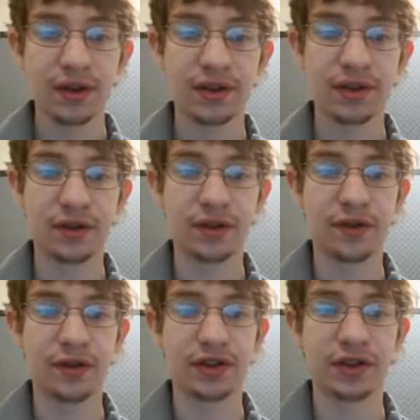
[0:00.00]
So
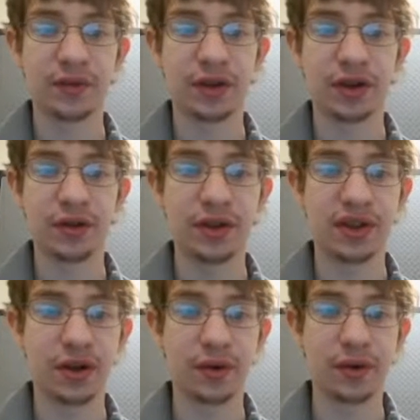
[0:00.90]
the first thing we're going to do
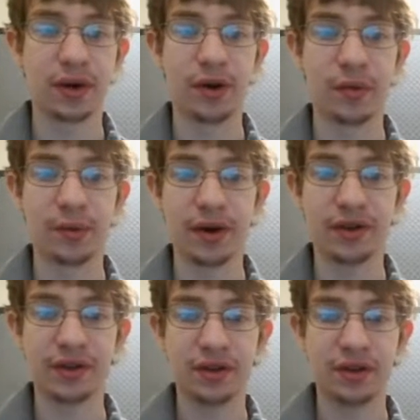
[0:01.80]
is go to our web
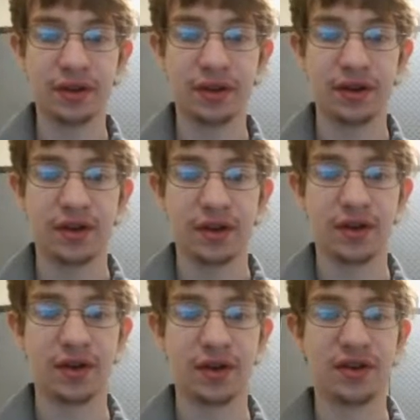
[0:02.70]
browser.
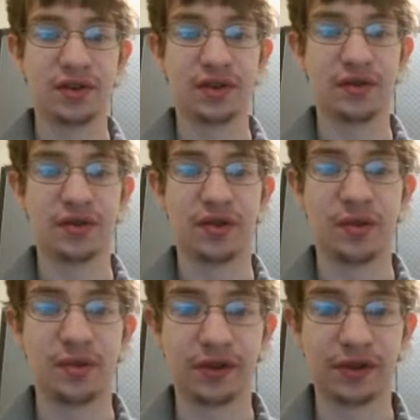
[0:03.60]
You could use Google
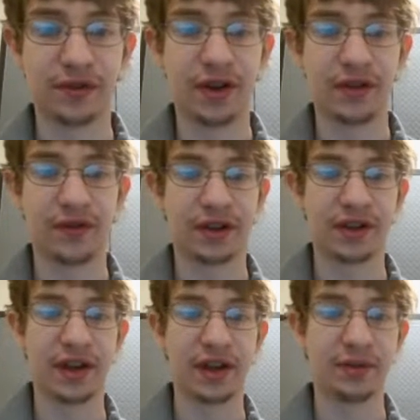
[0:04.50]
Chrome, Mozilla,
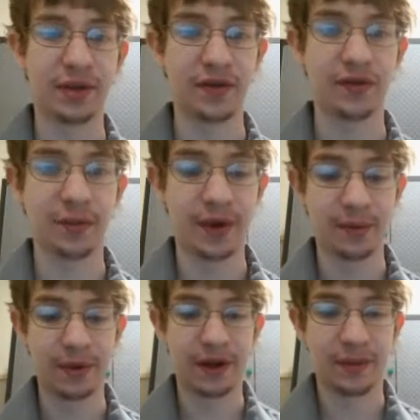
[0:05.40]
Firefox, Edge, whatever it
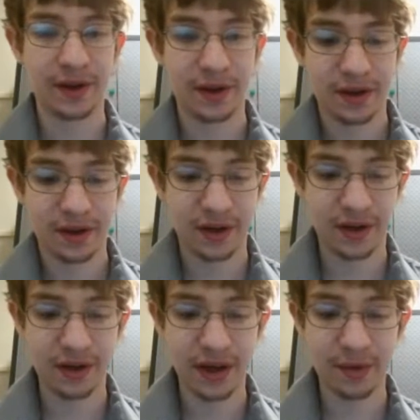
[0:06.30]
might be,
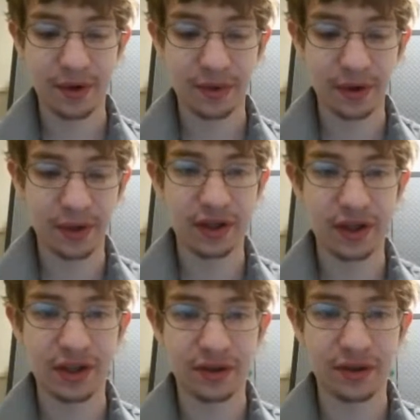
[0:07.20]
and type in ReadWorks
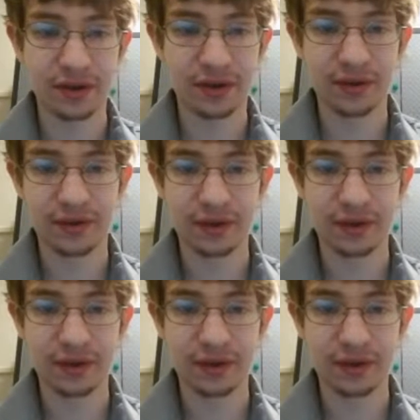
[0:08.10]
Digital.